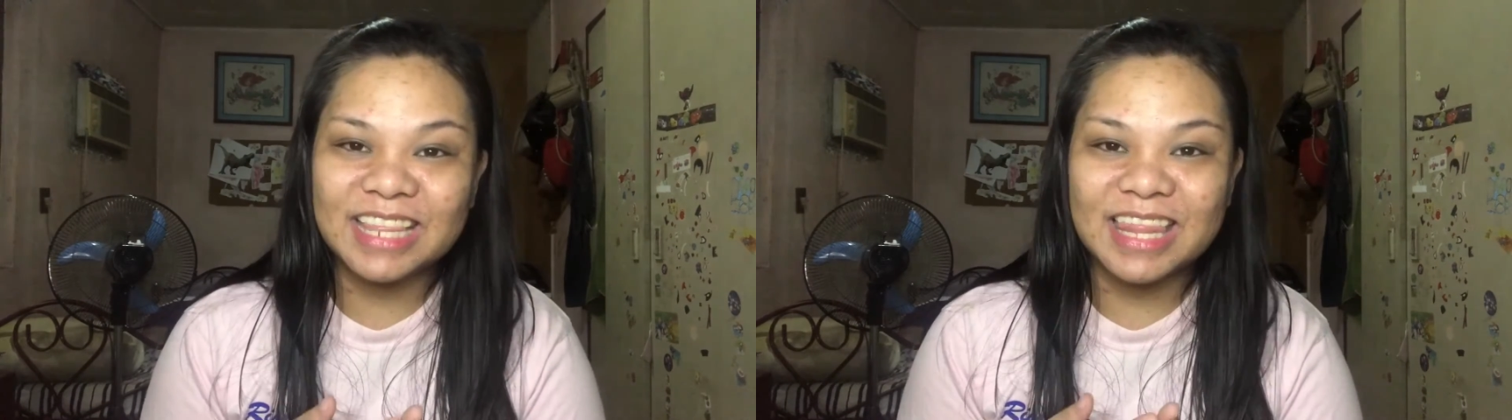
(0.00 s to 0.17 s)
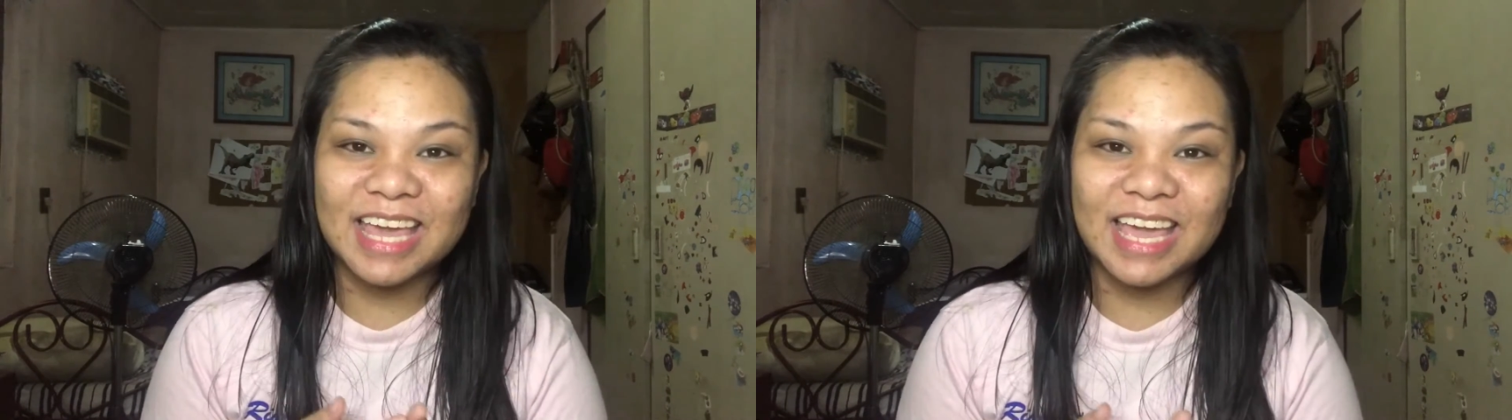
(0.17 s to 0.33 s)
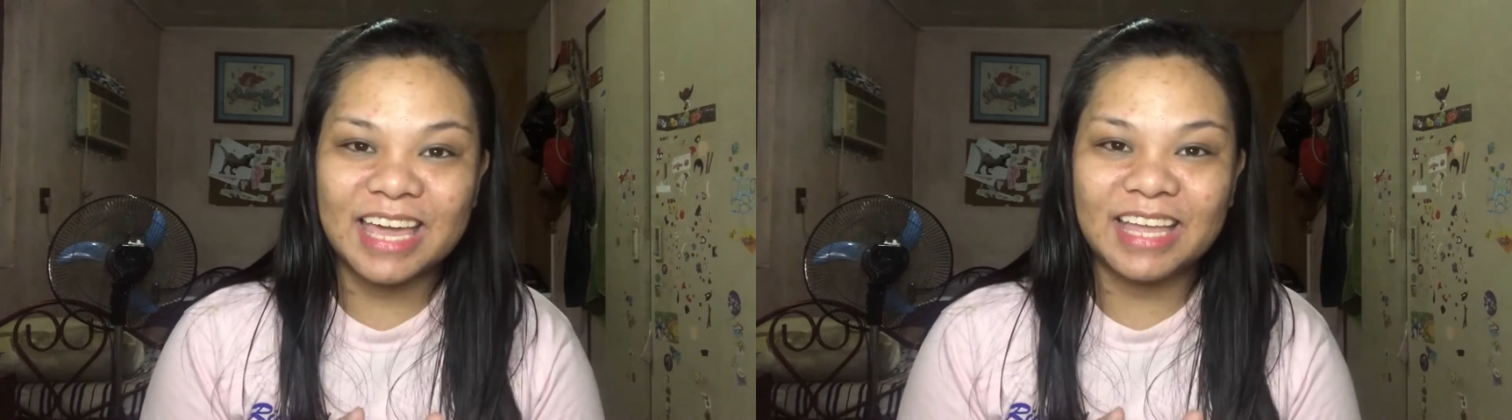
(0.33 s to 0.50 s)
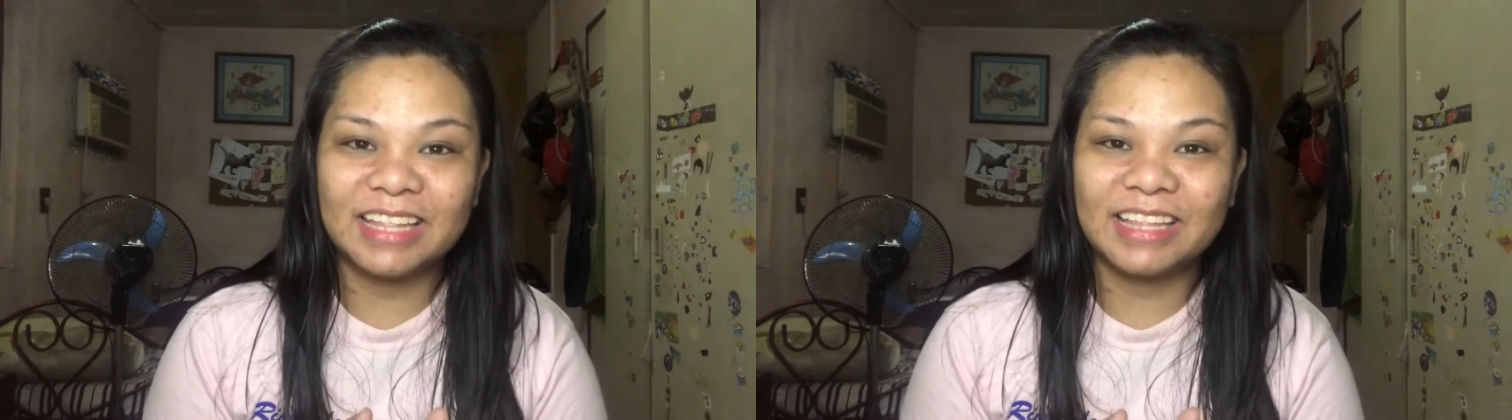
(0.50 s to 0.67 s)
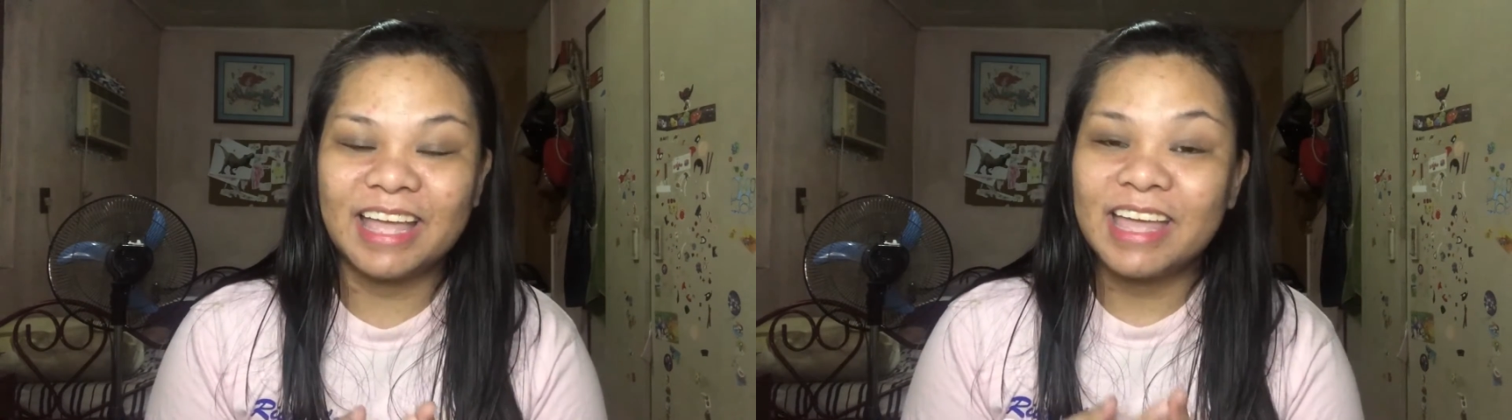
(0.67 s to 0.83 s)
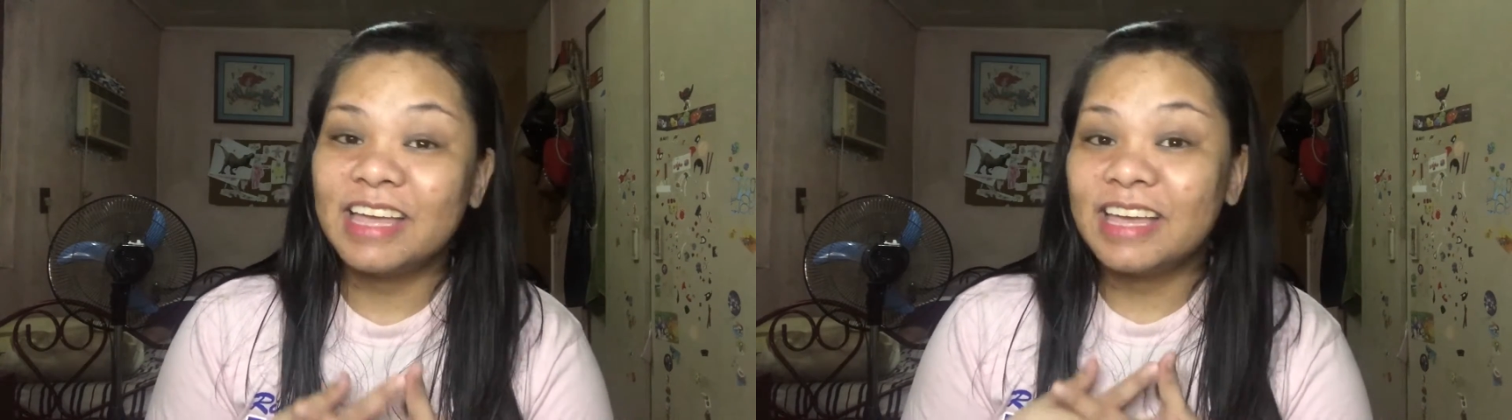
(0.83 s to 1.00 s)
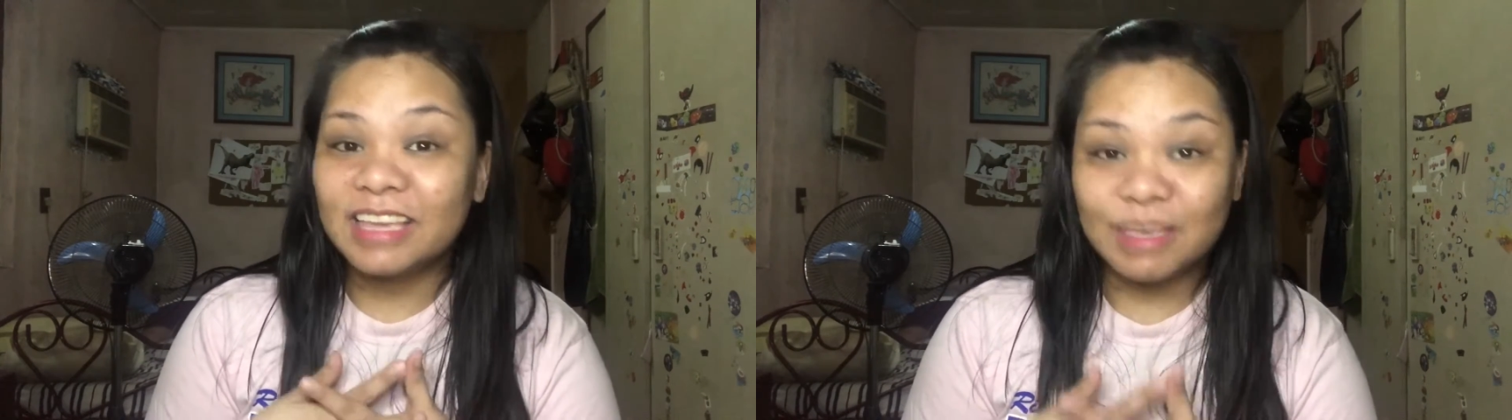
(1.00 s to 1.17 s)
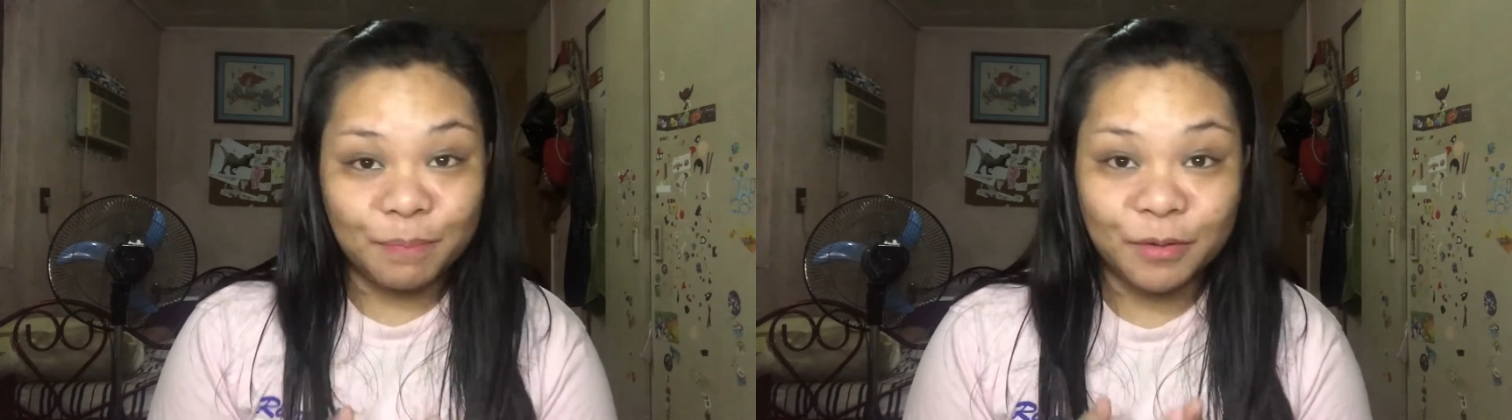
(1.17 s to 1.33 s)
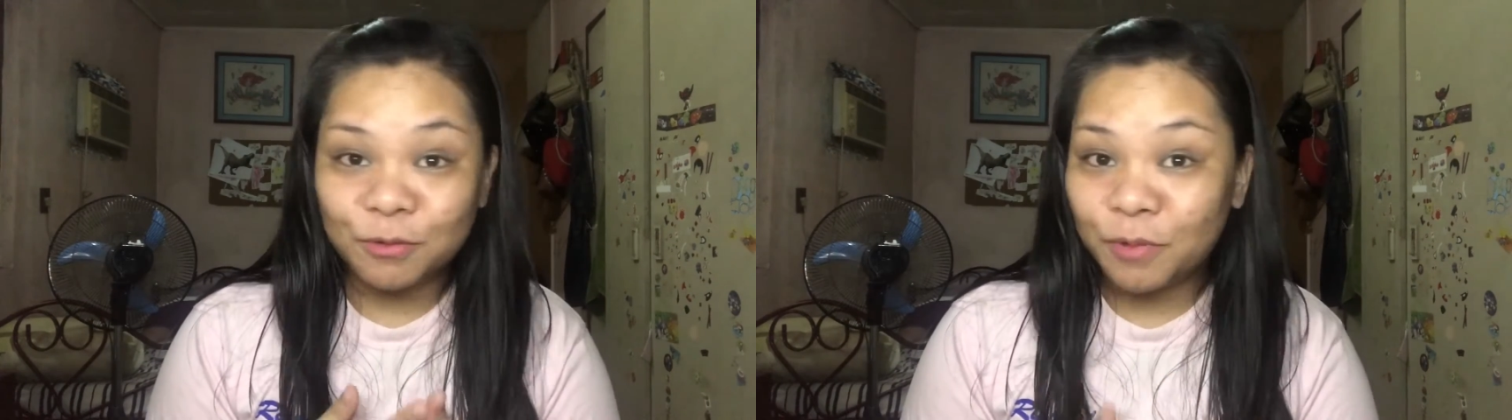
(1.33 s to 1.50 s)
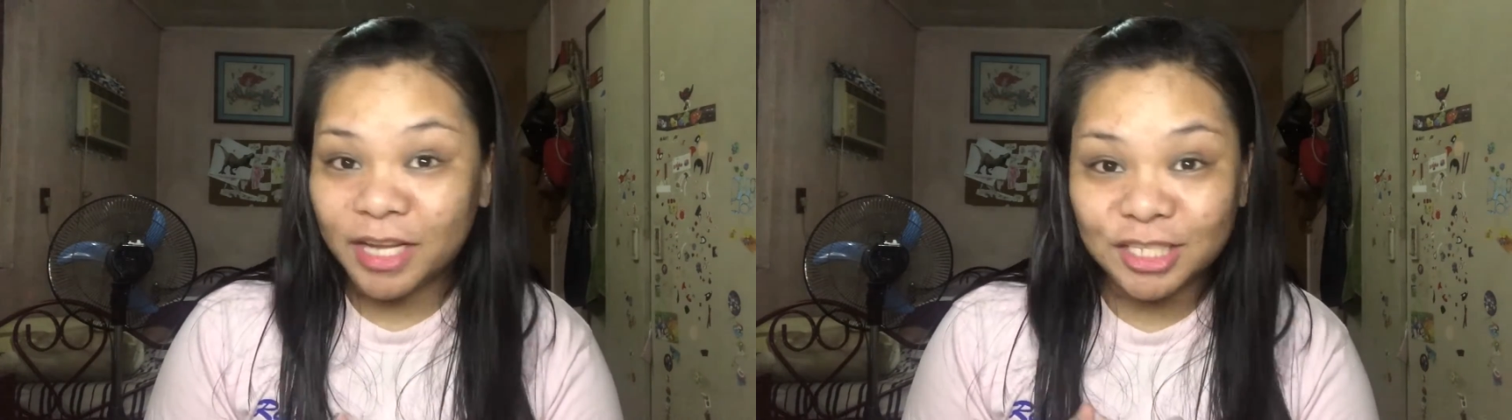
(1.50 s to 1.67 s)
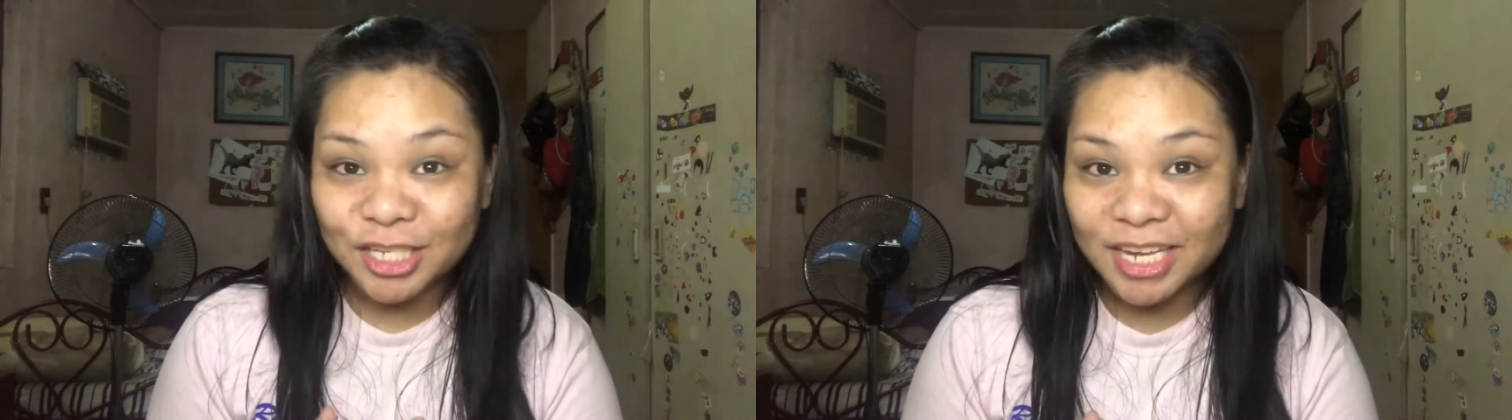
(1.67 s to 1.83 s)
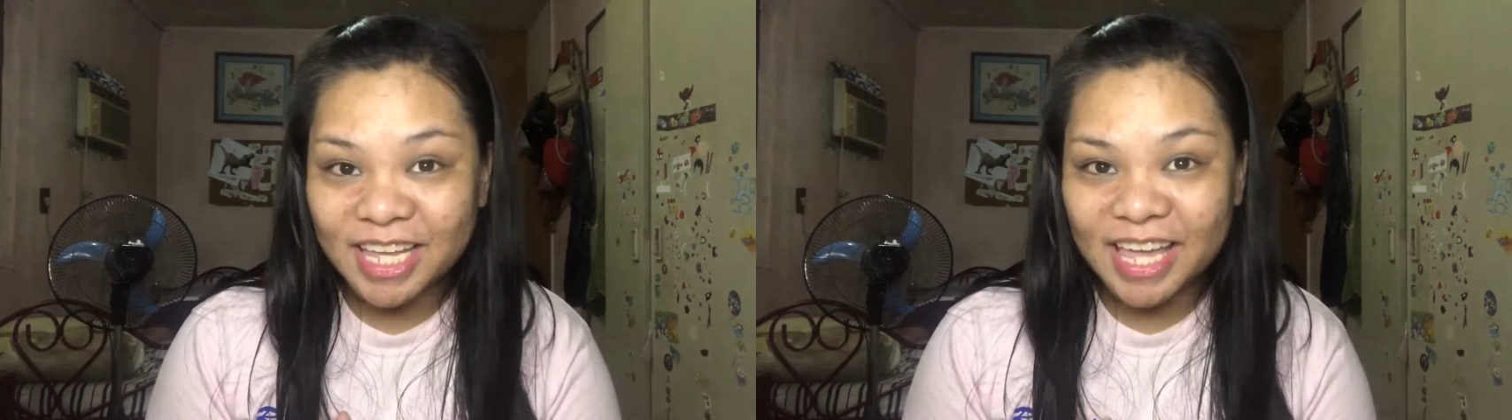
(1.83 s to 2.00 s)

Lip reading: then keep on watching